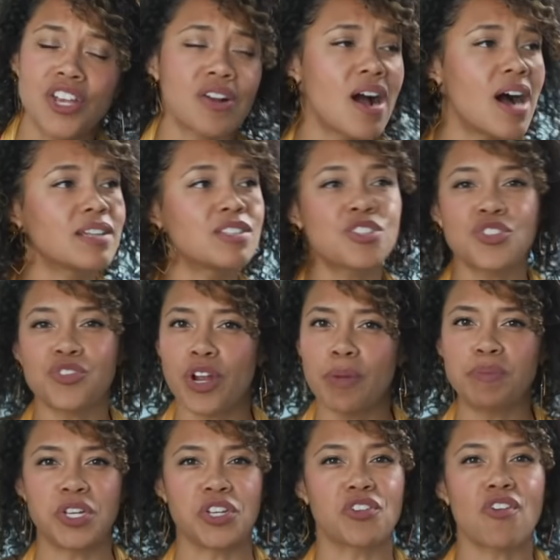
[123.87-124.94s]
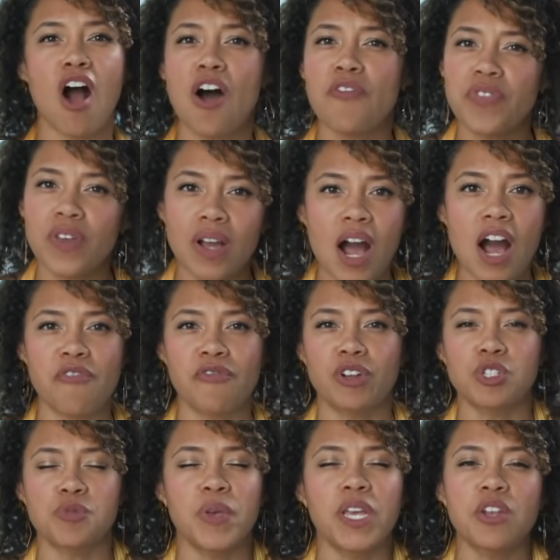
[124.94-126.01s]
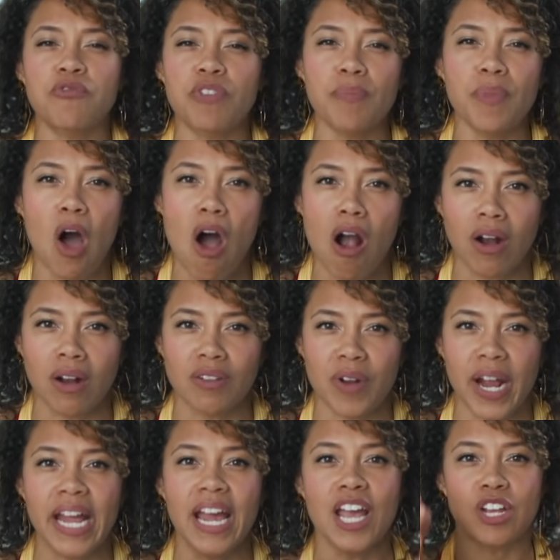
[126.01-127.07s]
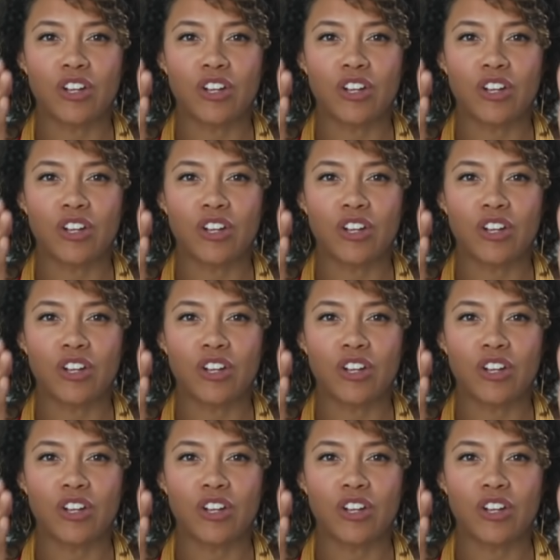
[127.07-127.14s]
you're unscripted, you're off the cuff, you're speaking from the heart, right?